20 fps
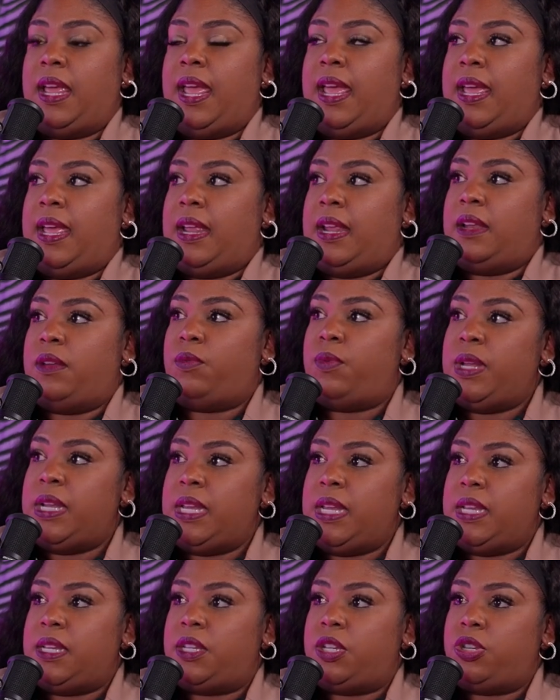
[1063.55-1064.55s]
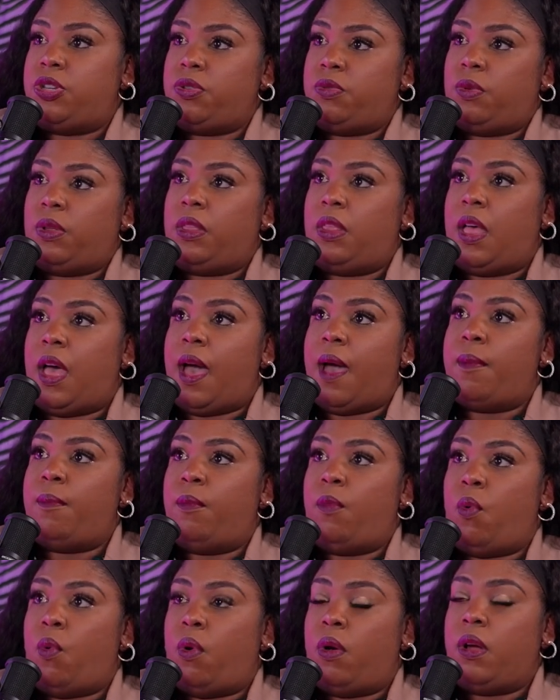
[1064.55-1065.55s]
And we need to do a lot
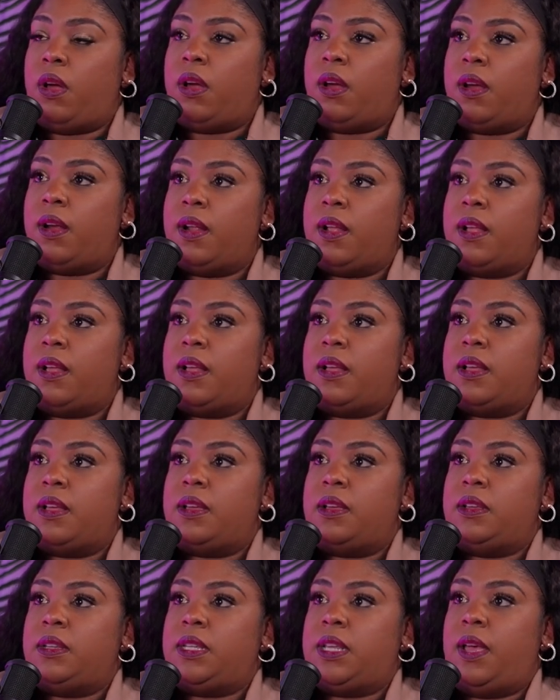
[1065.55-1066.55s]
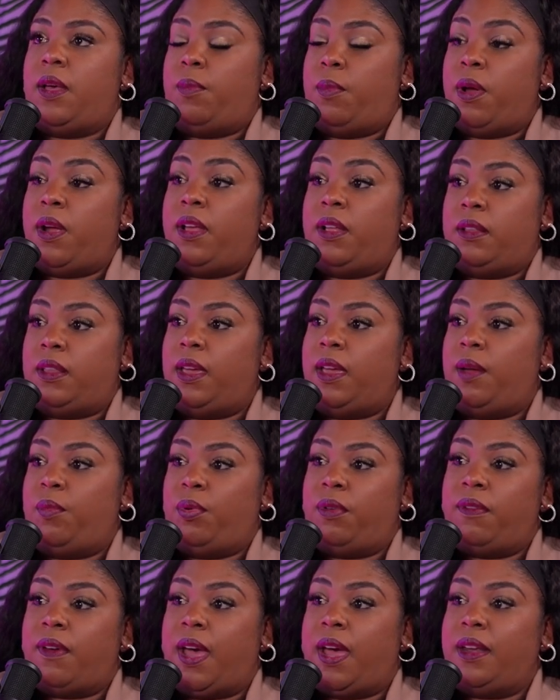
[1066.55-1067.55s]
more to help our healthcare
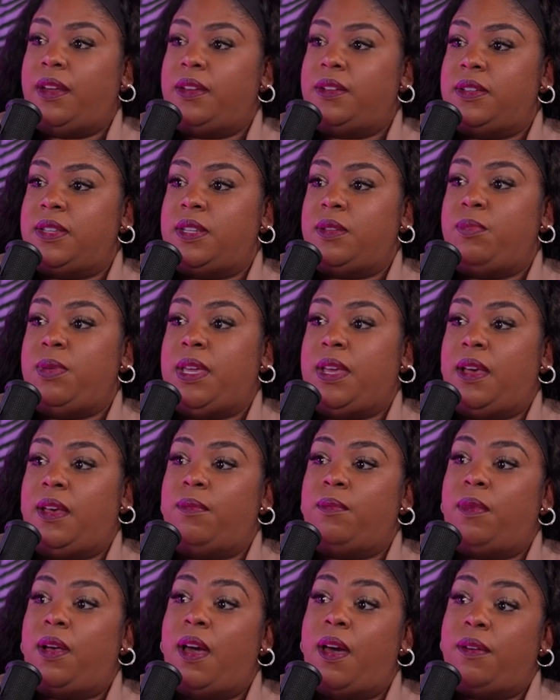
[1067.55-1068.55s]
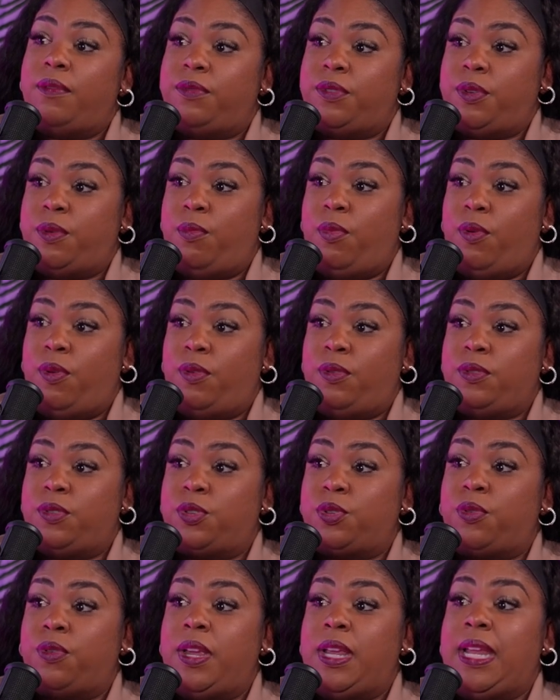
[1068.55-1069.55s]
providers to become comfortable
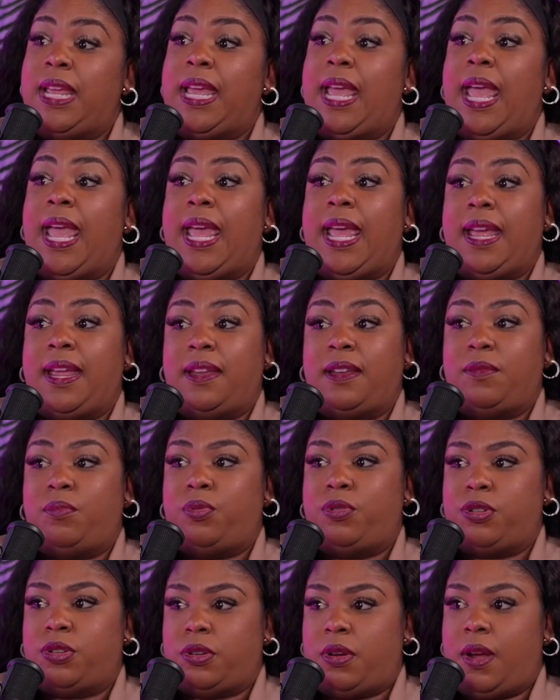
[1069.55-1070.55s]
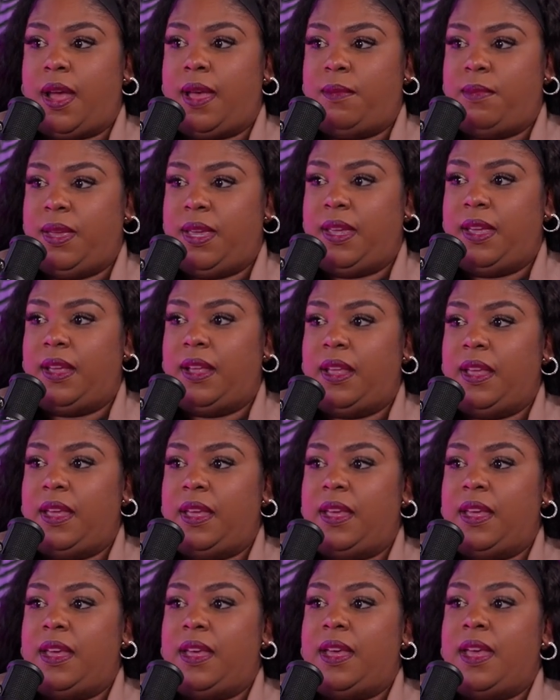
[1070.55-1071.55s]
screening and prescribing
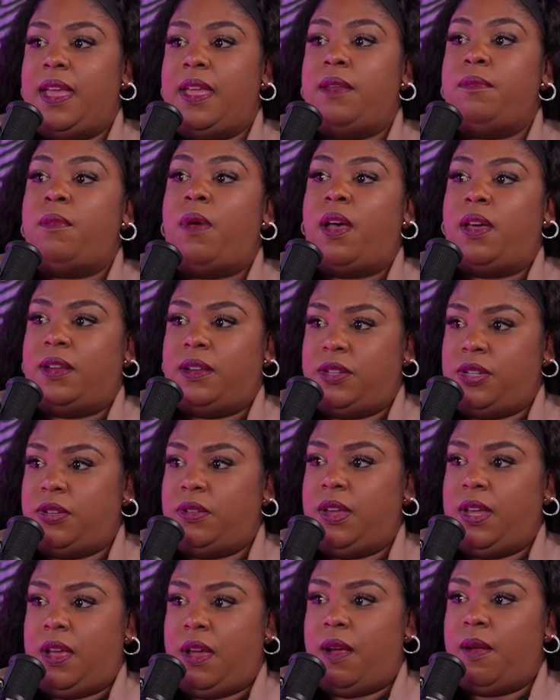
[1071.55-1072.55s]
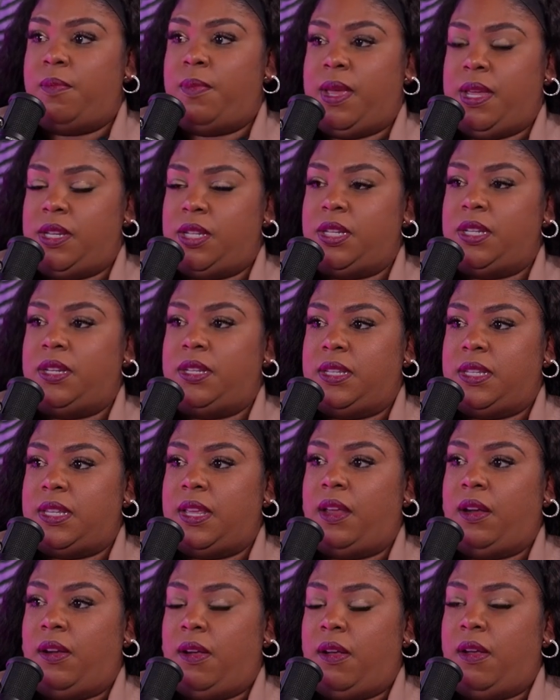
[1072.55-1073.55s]
and monitoring our patients
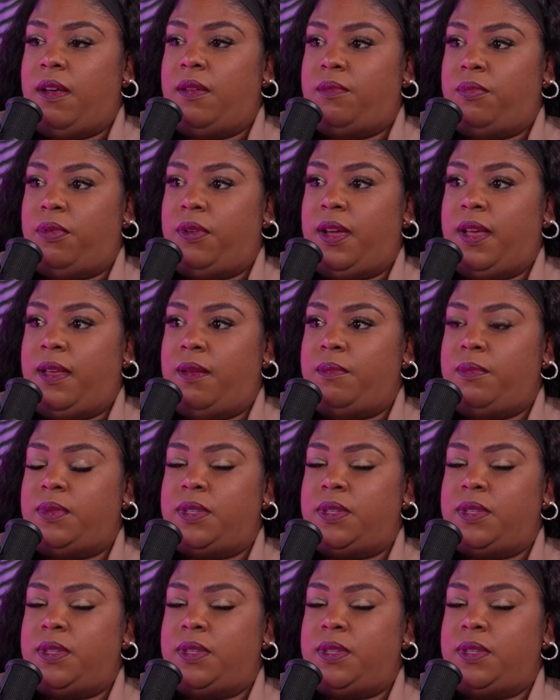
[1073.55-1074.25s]
that are on PrEP.